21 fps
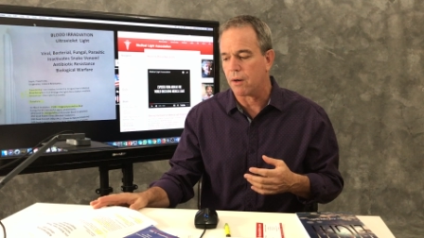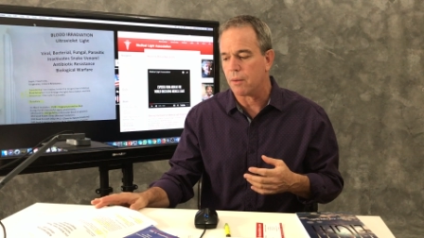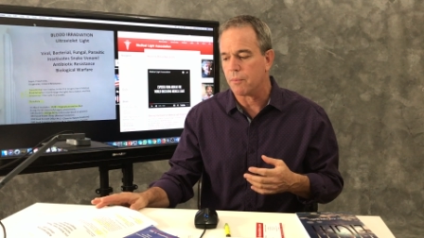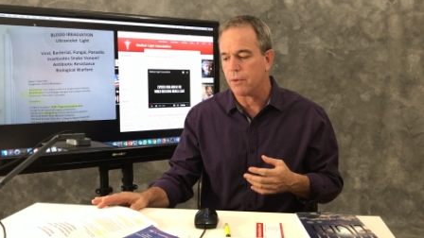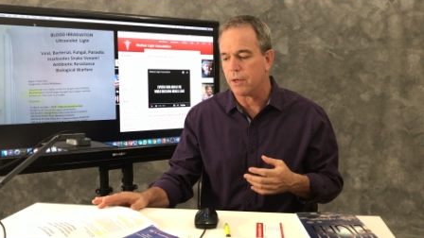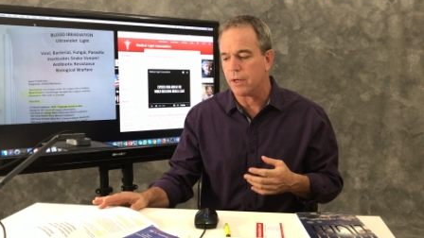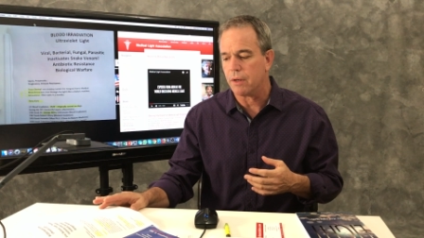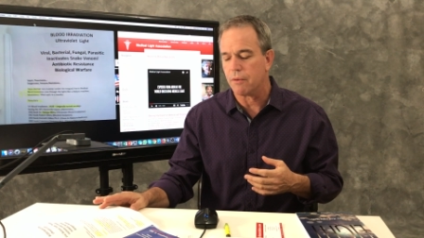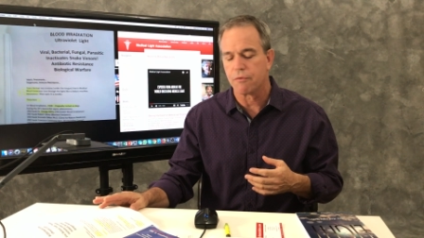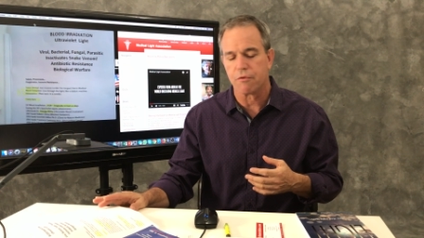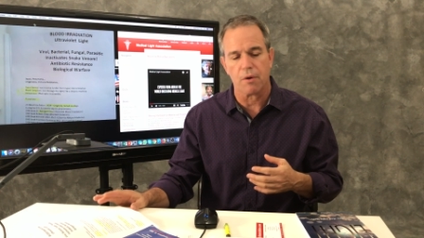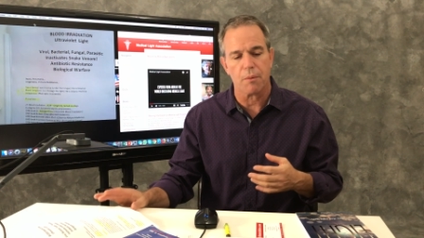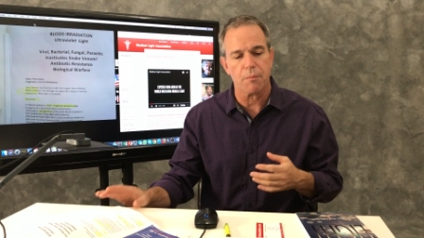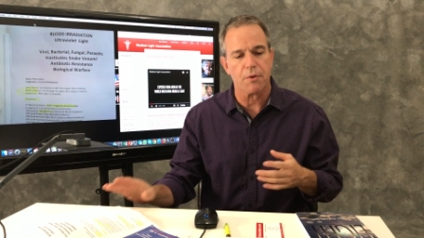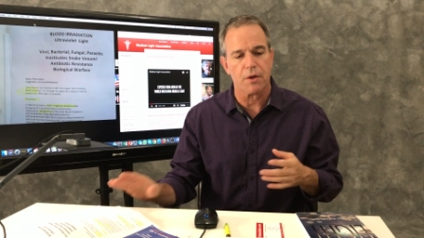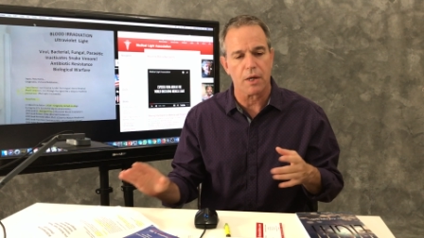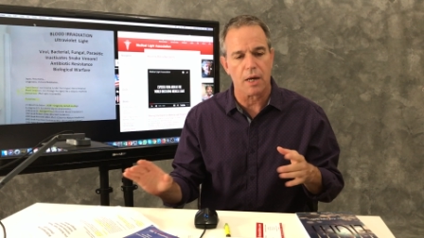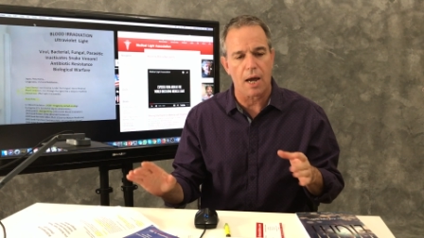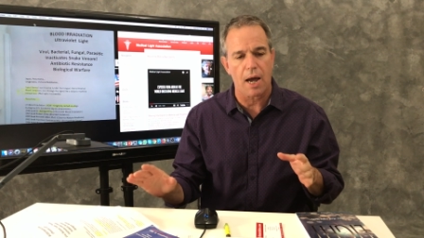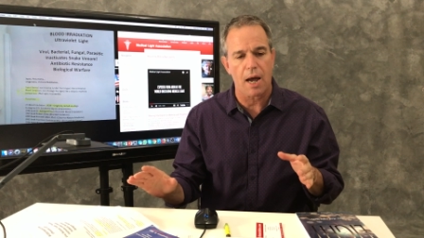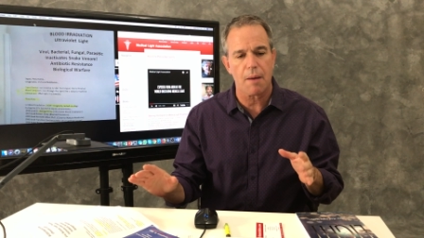I mean, if
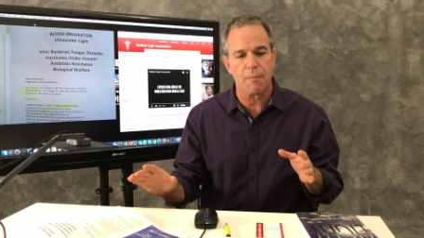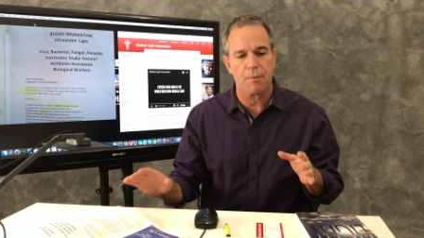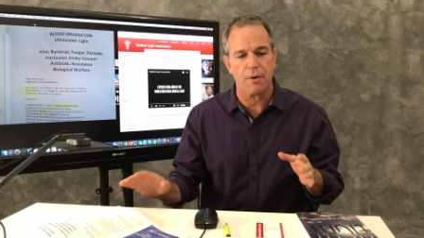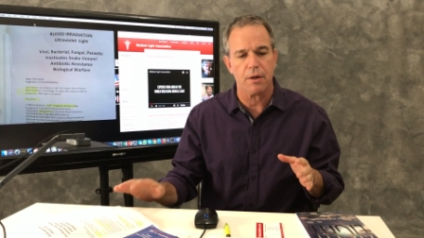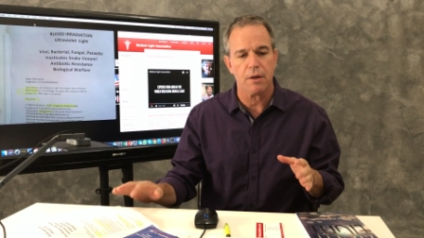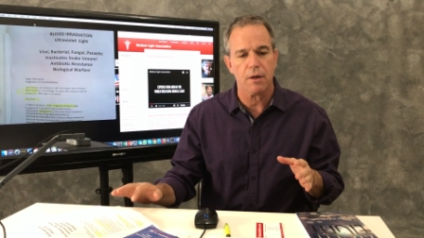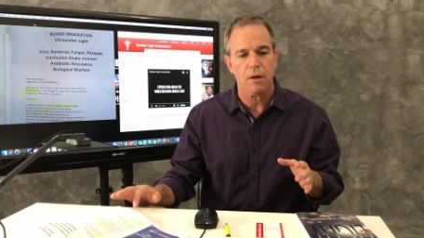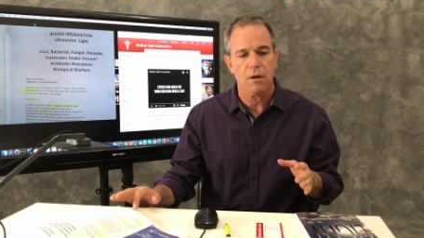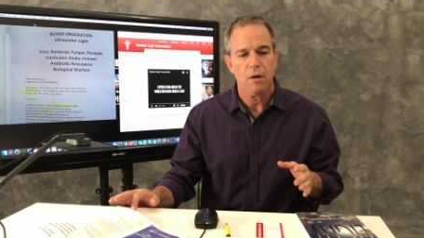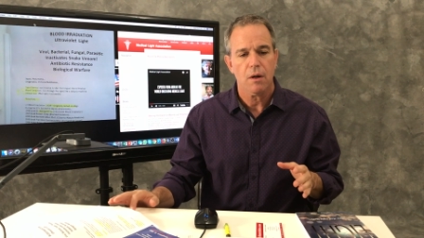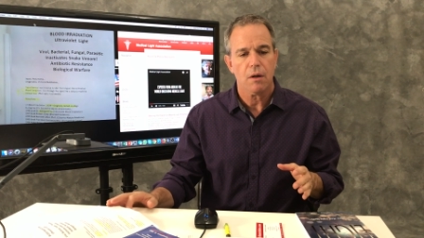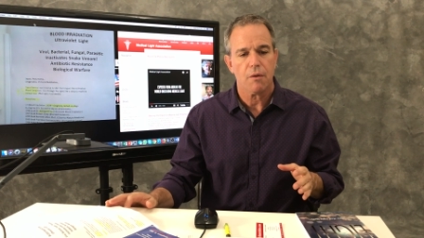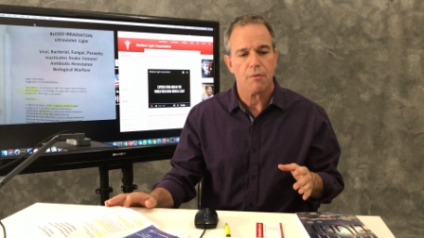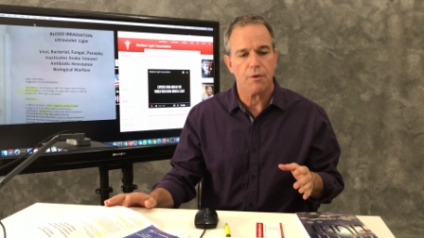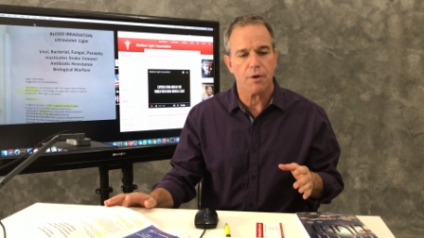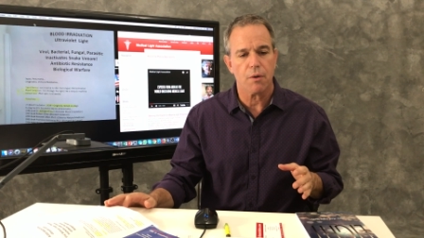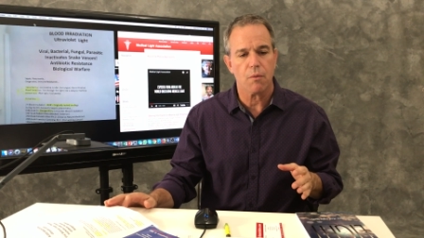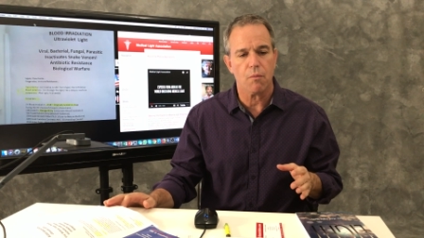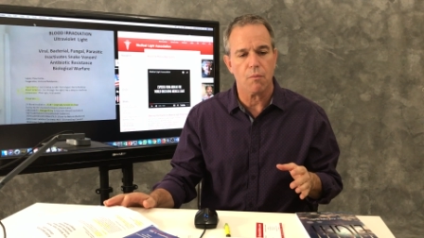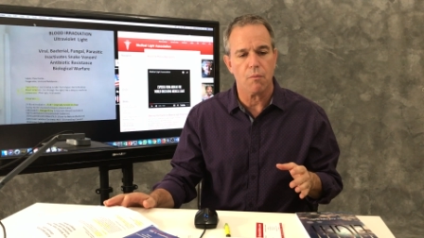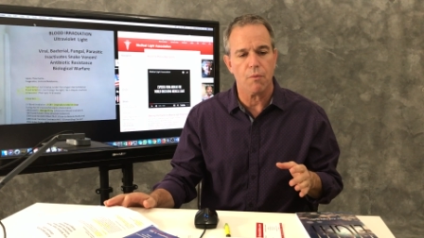something happened,
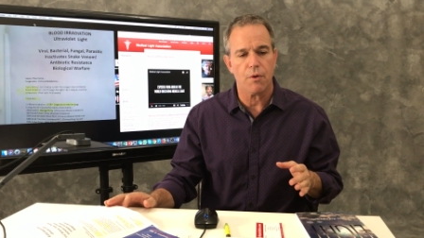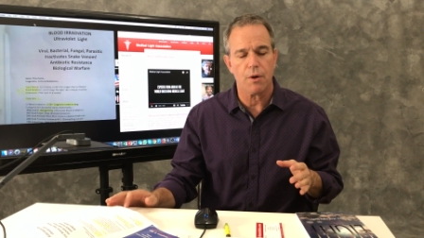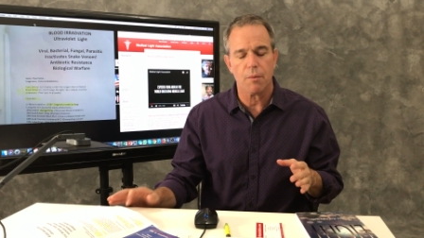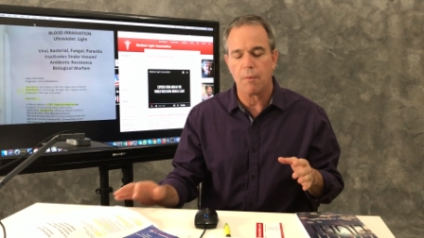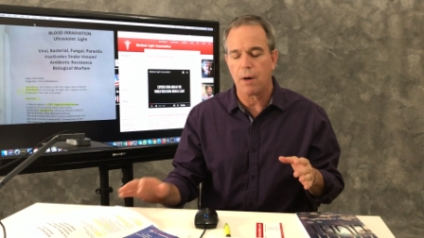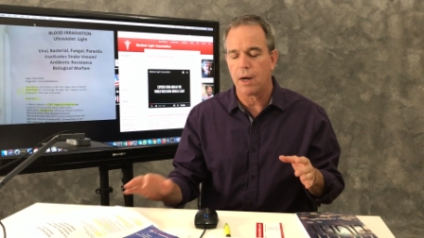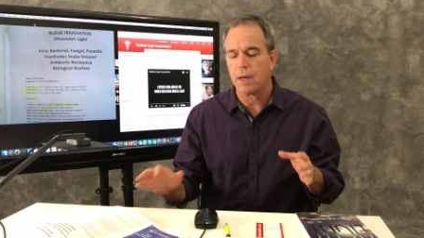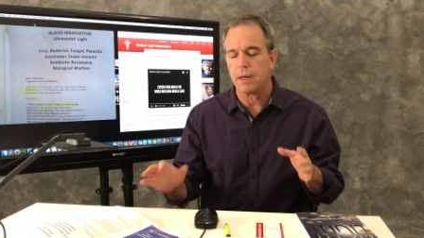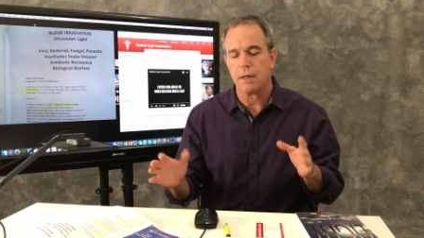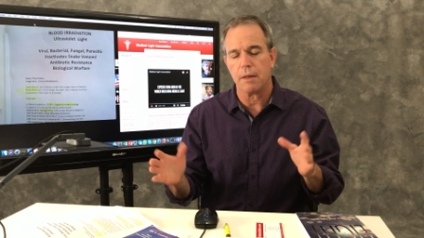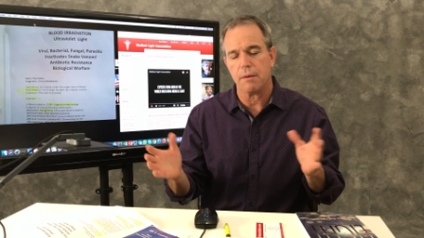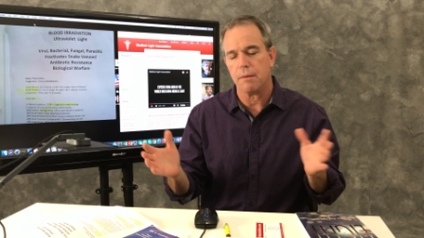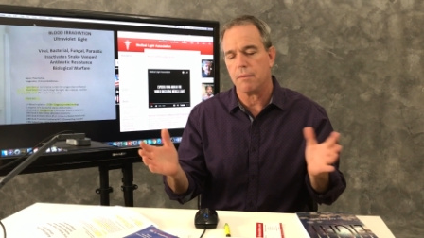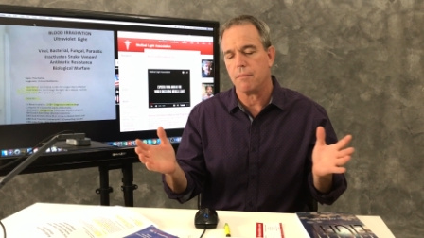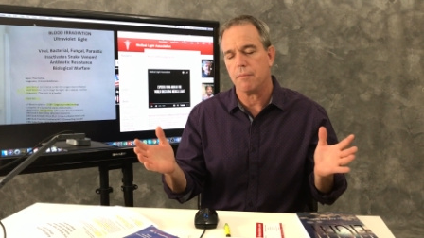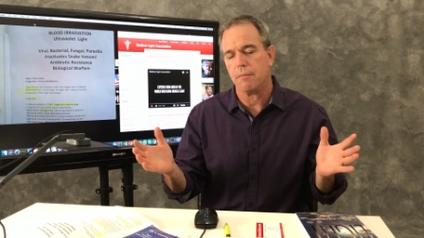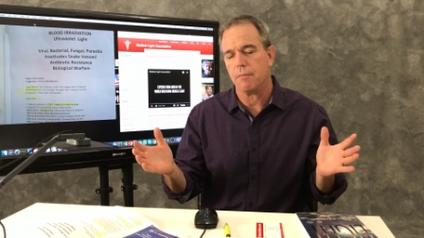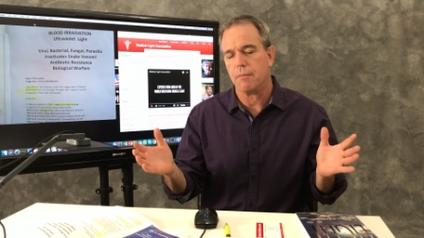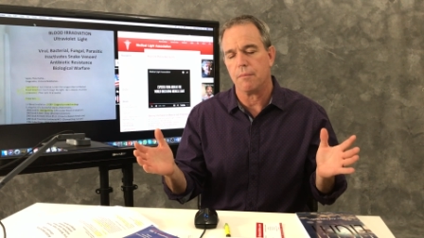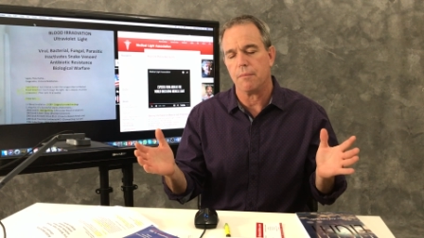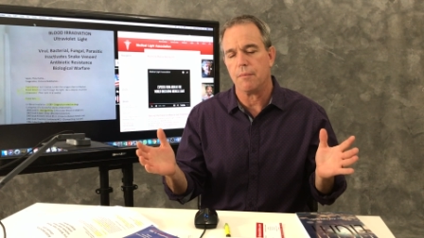
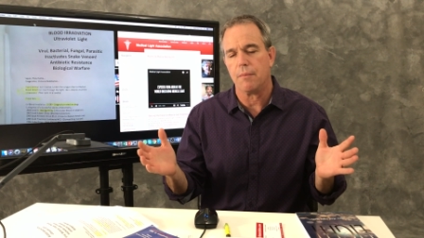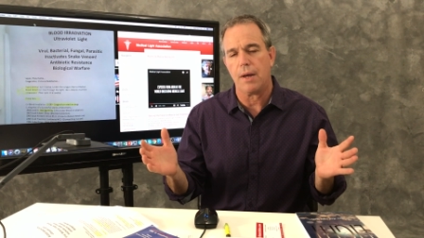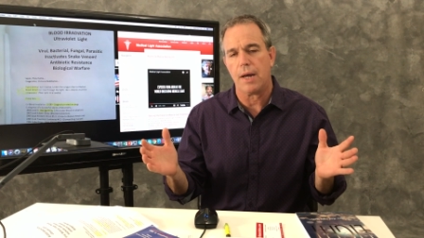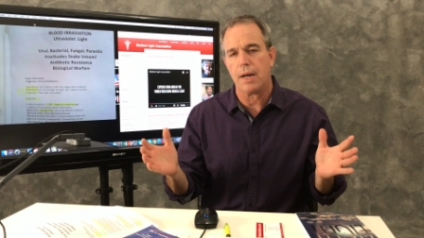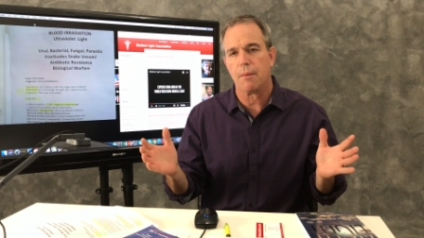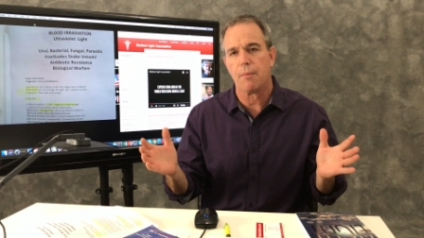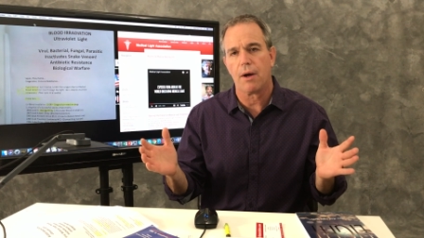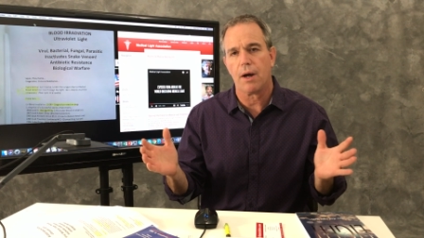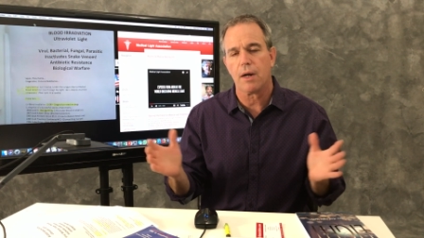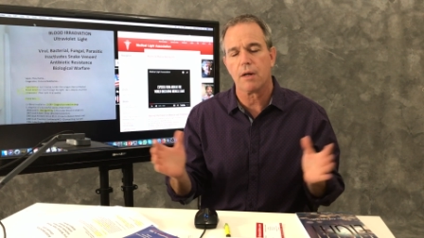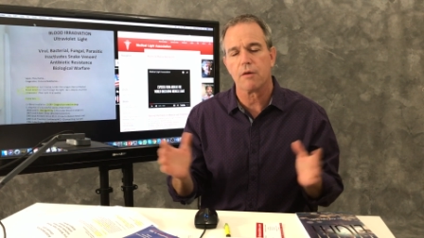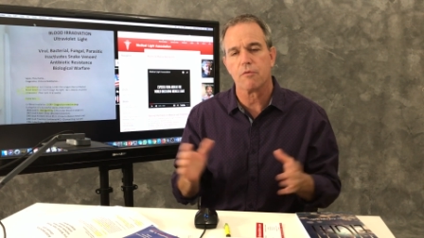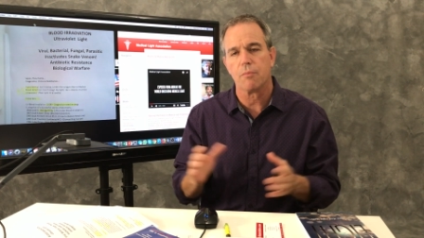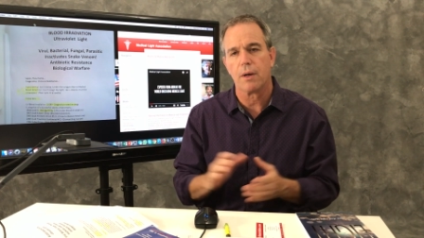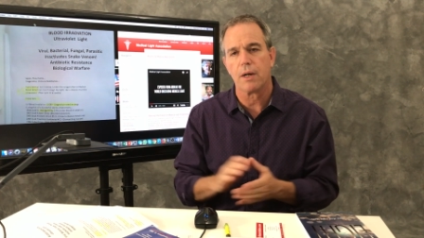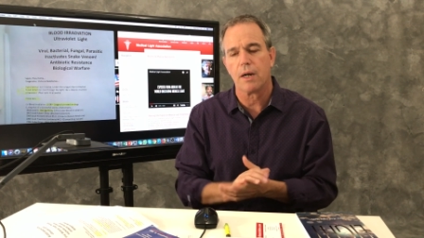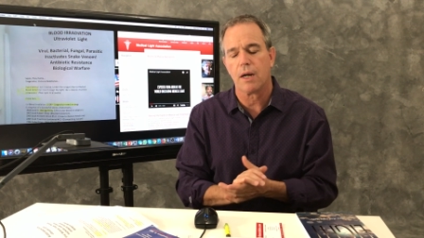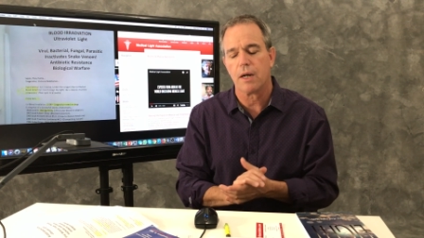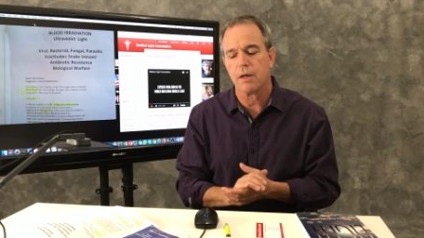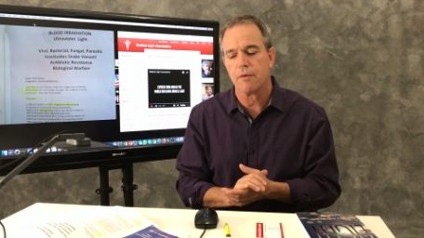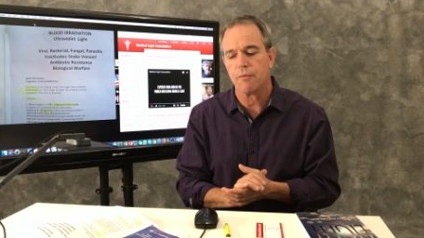antibiotics
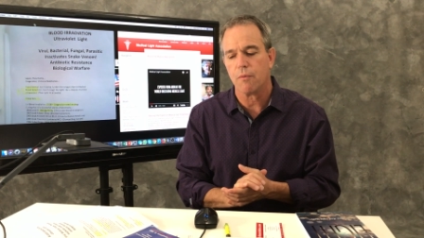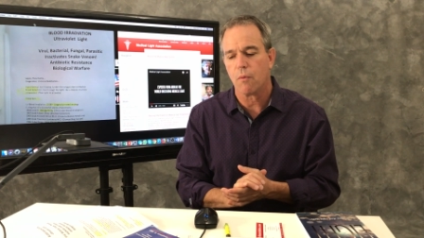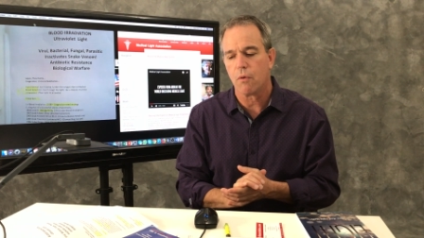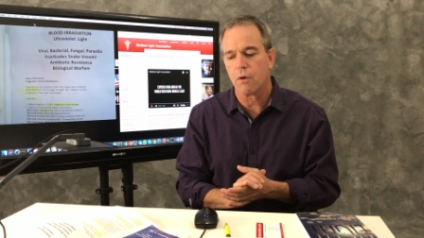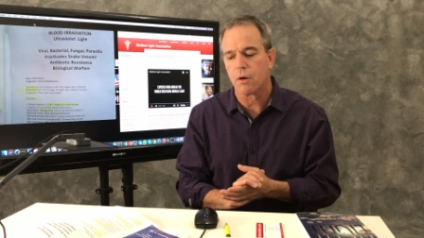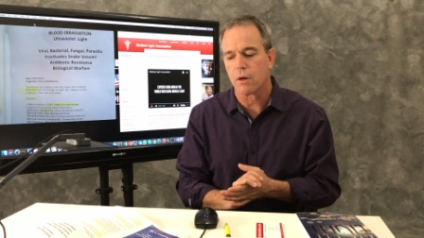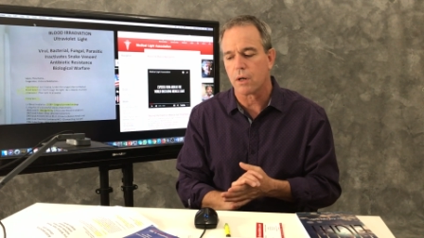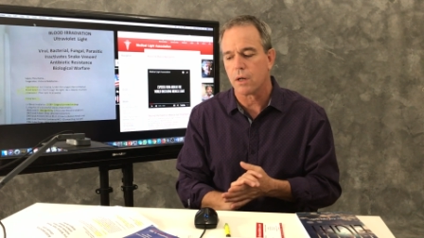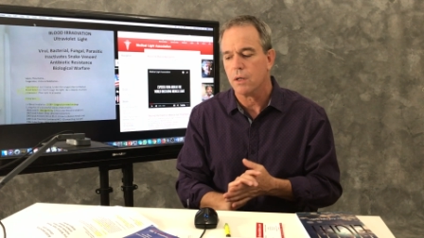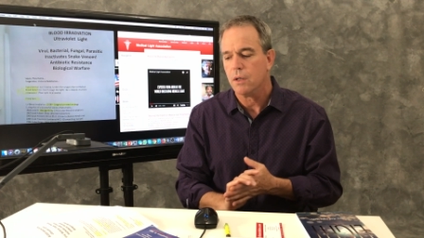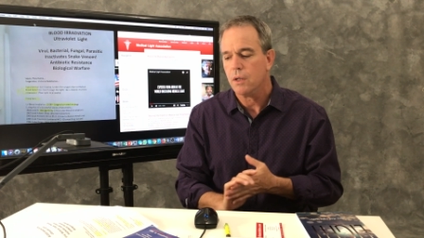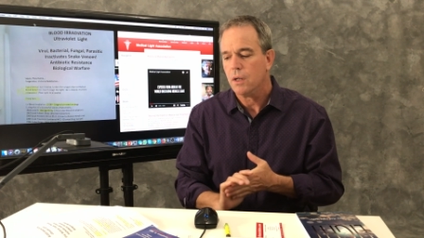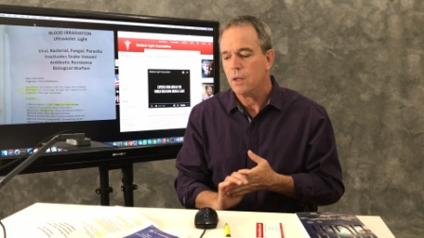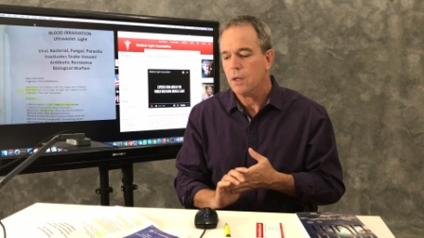might not even work.